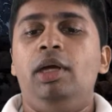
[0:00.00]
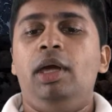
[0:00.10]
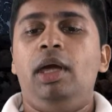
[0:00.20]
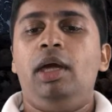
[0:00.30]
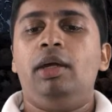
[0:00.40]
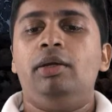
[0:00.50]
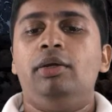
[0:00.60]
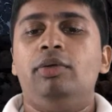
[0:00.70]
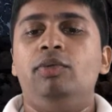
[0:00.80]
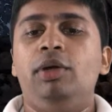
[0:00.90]
And
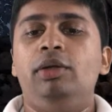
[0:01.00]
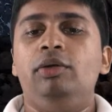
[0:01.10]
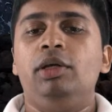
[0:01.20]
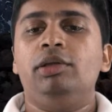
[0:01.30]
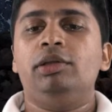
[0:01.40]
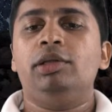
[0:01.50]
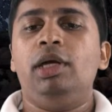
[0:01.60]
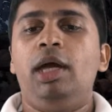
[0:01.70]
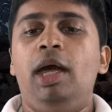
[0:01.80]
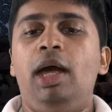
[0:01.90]
when you, let's just
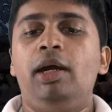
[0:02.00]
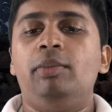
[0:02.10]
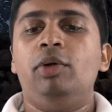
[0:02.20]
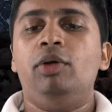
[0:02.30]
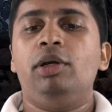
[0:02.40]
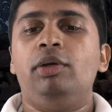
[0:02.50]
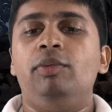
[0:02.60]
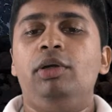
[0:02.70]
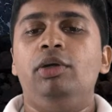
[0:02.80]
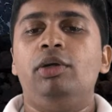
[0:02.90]
say, add amount, and
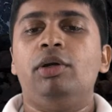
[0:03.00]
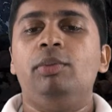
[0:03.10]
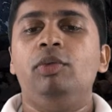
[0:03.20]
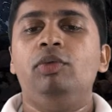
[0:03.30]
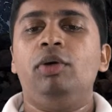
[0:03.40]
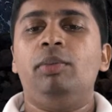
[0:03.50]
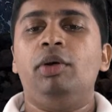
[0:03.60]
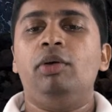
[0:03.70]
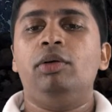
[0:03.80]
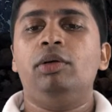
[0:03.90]
when you remove
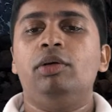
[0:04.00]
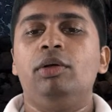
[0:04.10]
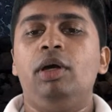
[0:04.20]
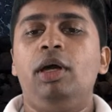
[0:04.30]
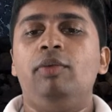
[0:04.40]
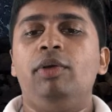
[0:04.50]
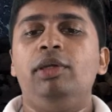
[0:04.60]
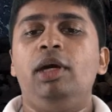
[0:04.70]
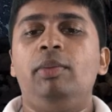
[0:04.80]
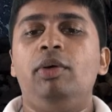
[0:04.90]
amount, when
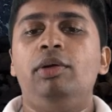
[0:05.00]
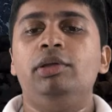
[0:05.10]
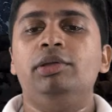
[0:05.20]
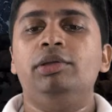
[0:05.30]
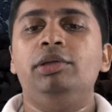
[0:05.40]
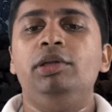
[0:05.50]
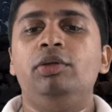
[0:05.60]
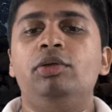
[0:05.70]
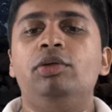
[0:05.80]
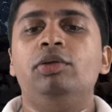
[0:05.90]
the amount is
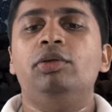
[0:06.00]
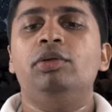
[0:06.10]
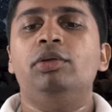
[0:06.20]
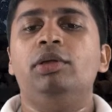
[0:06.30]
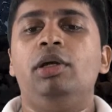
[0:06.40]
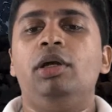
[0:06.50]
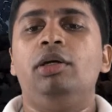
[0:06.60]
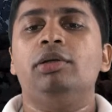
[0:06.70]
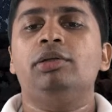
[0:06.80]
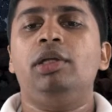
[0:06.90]
0,
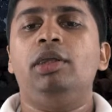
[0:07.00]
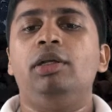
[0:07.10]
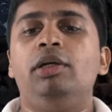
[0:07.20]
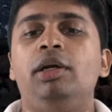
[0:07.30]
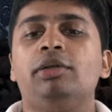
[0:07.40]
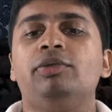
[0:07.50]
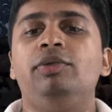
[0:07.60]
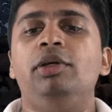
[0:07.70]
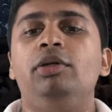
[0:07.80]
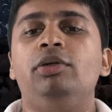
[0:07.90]
set the text
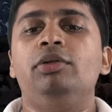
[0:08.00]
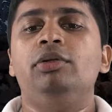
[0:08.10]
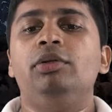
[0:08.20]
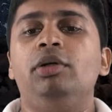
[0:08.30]
field to